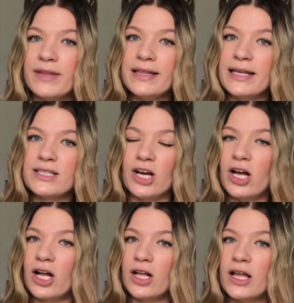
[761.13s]
that's
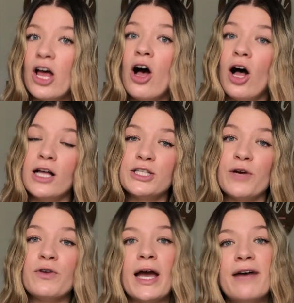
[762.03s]
all. Also, if
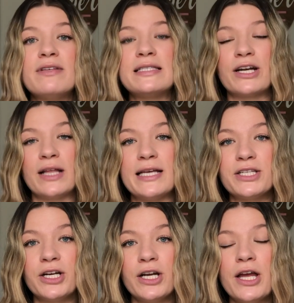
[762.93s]
you have a
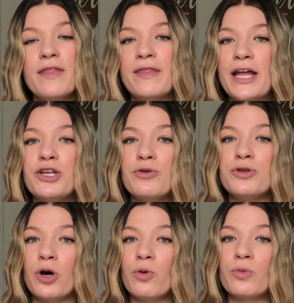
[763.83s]
sterilizer, then you
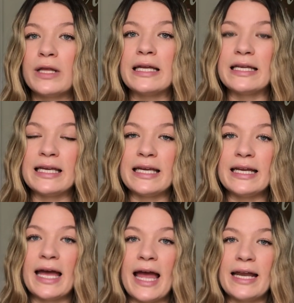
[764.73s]
don't really
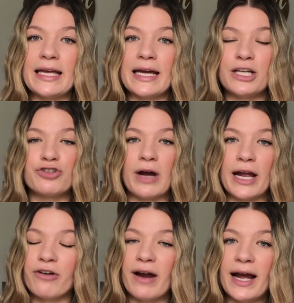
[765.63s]
need any kind of
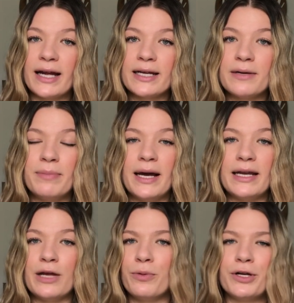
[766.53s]
drying rack,
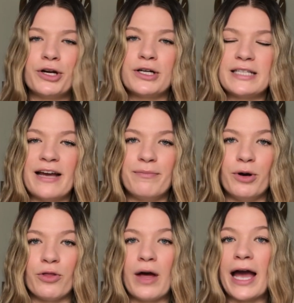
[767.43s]
but it wouldn't hurt to have
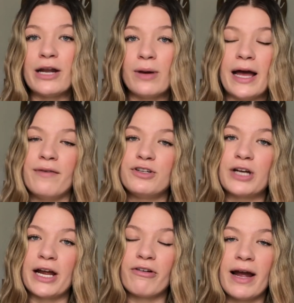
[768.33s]
both. I don't have a
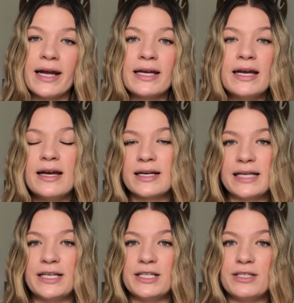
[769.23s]
drying rack because I
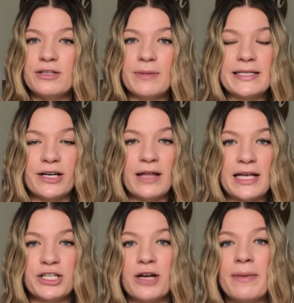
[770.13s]
just use my
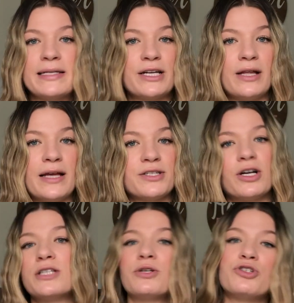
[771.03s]
sterilizer, and my sterilizer
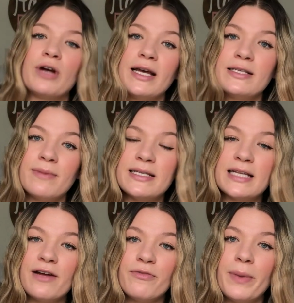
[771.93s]
also dries my
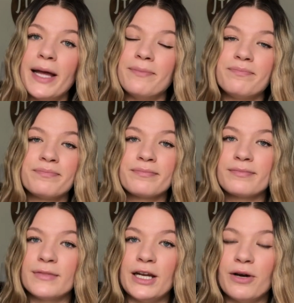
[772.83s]
stuff, but
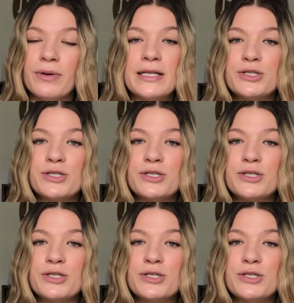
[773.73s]
you know, it's